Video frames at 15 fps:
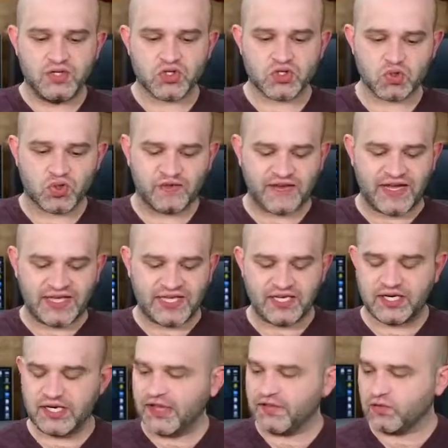So if I get
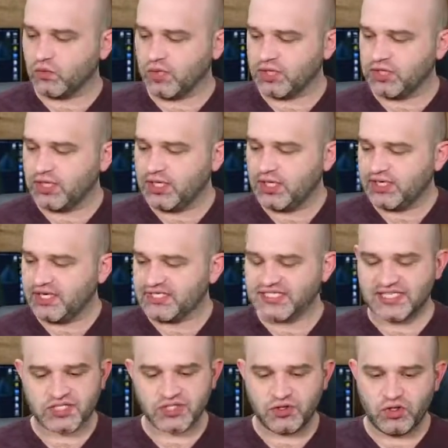another one, I guess
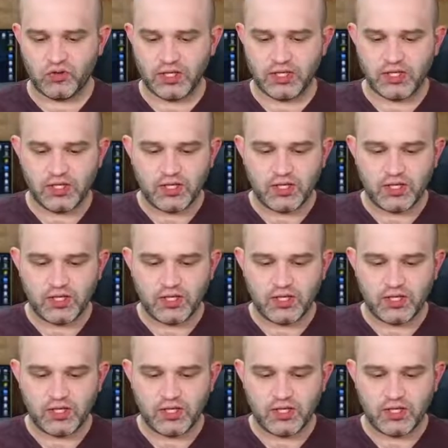that's canoeing.